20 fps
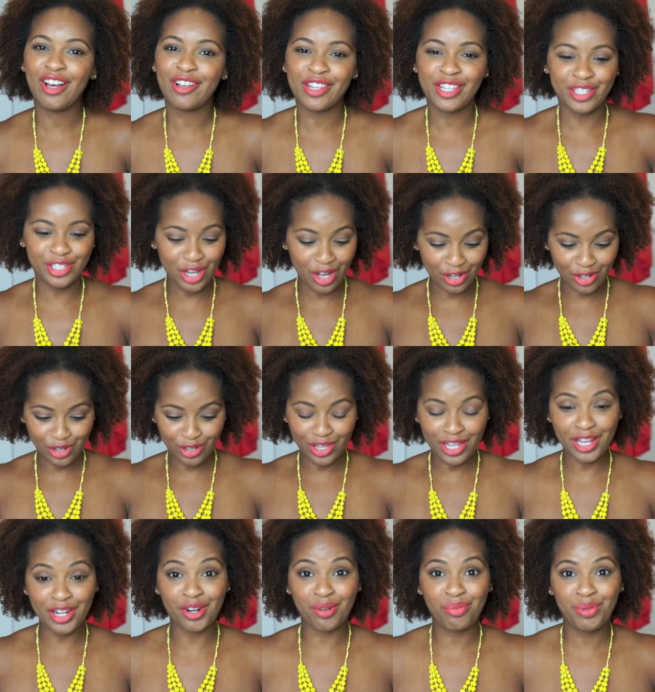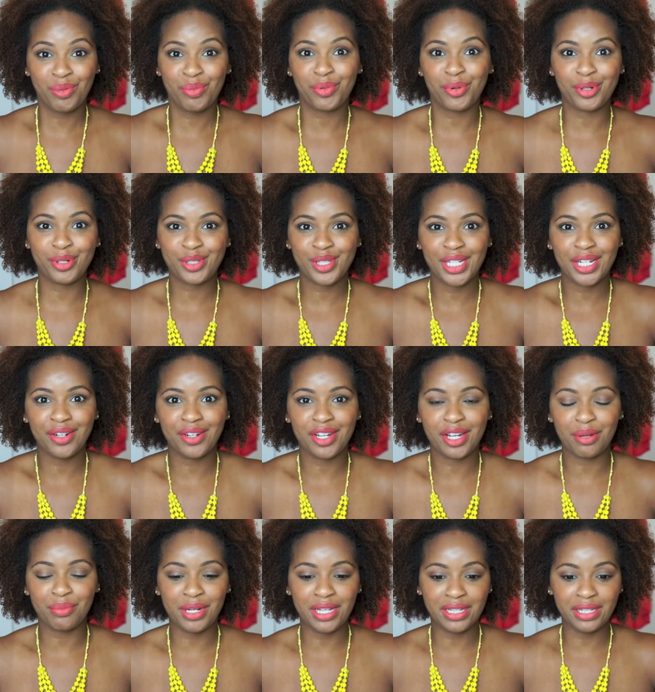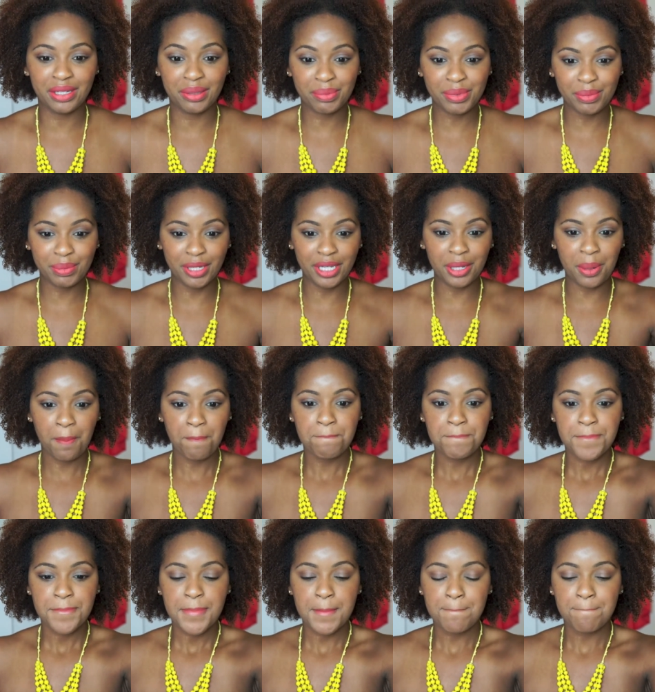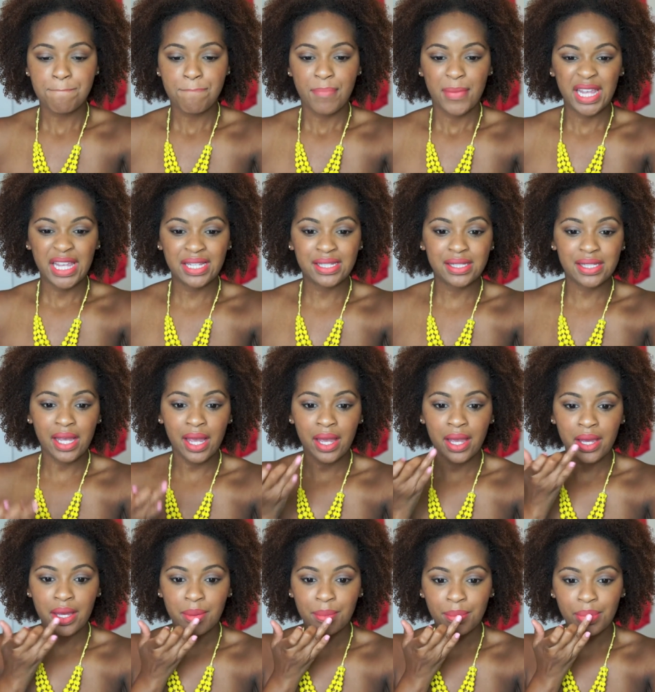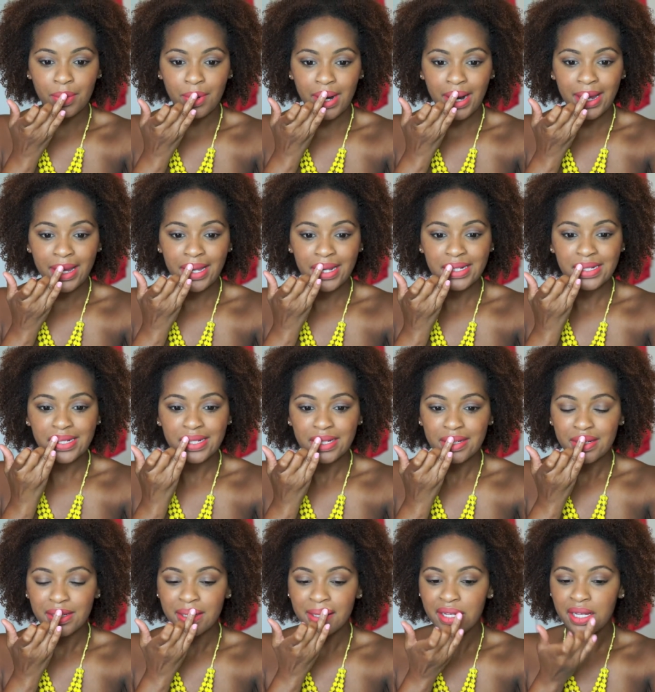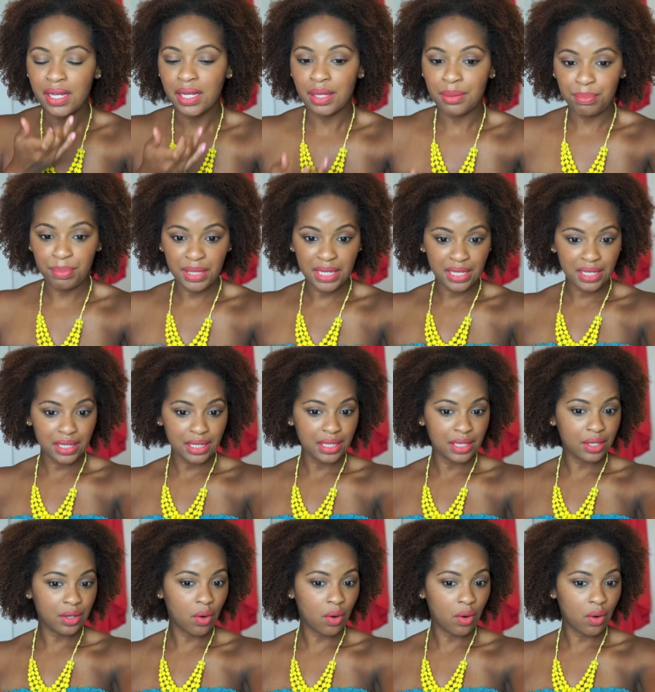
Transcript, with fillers: I'll let y'all know later if people are staring at my lips. But it's a bright uh, pinky